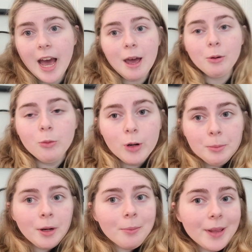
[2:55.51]
I would warm
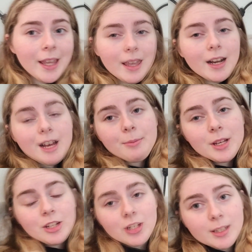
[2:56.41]
her blanket up
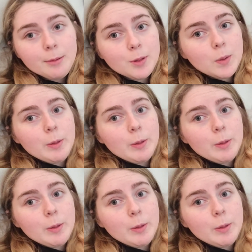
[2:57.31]
because she sleeps with